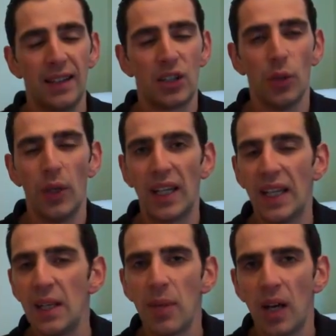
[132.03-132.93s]
doing
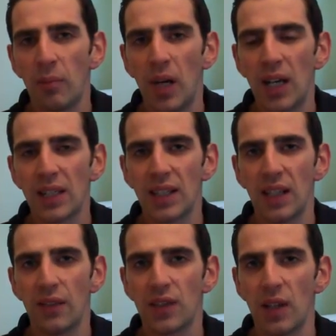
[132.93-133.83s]
email
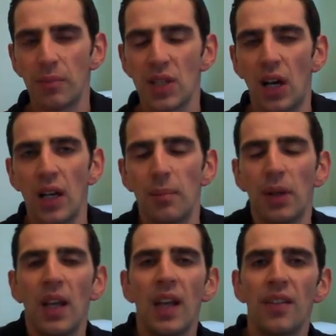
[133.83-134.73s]
marketing of some type,
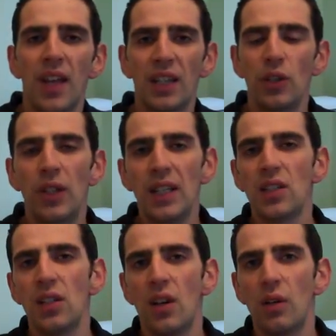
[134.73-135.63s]
then you need to